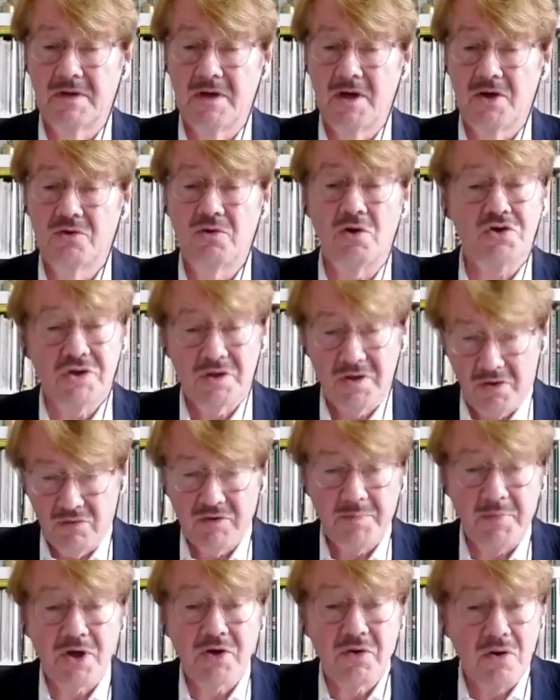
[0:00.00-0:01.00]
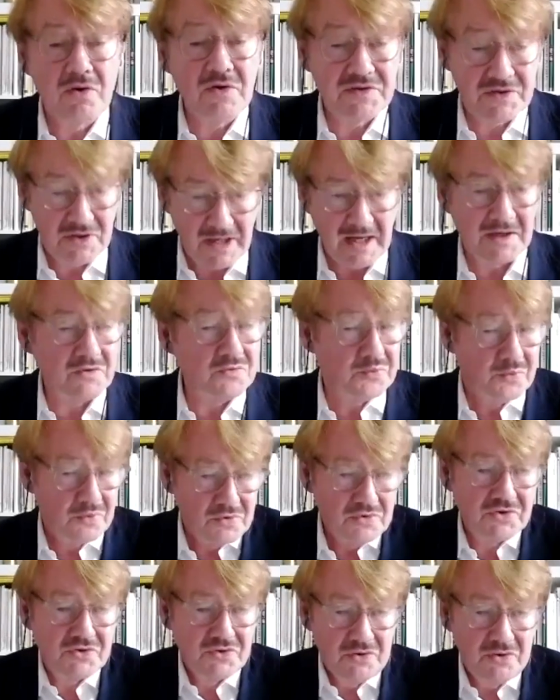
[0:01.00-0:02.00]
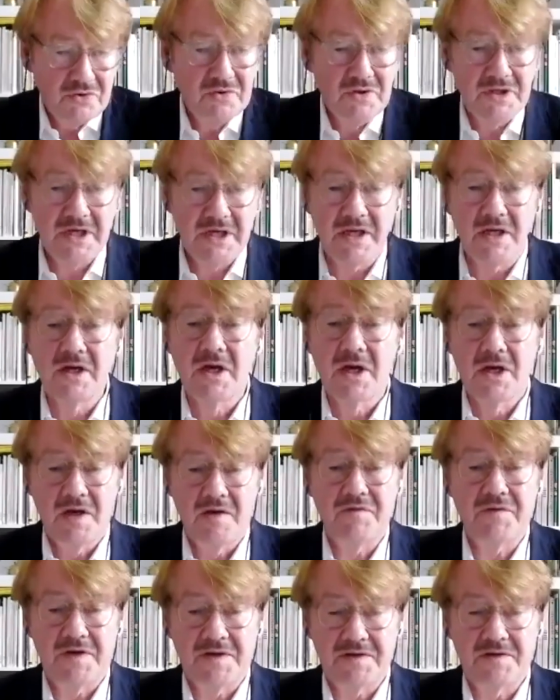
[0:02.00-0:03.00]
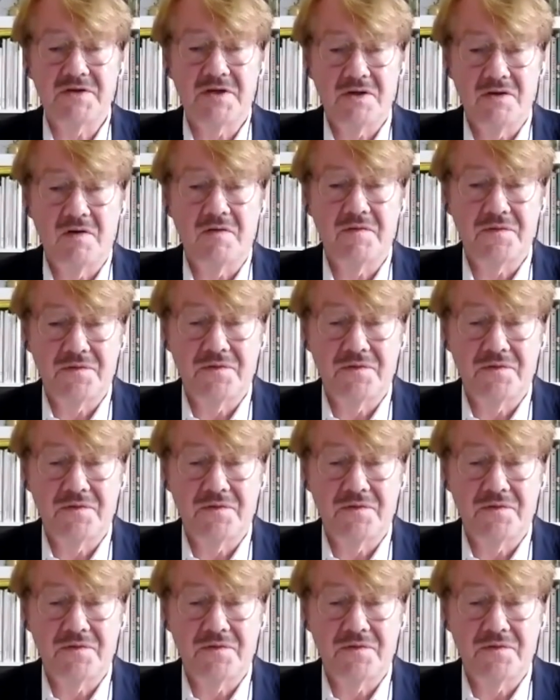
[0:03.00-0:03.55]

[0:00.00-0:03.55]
Not only because Kant was certainly, if I see, of